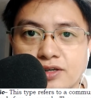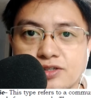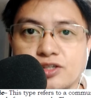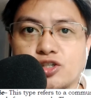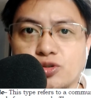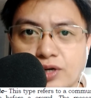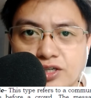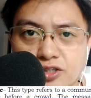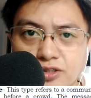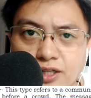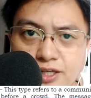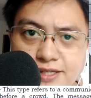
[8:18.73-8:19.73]

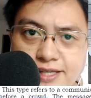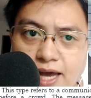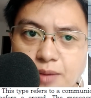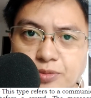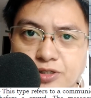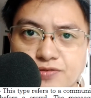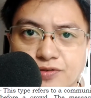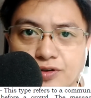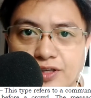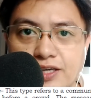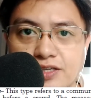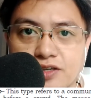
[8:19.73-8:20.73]
Situational examples for
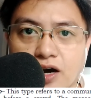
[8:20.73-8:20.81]
these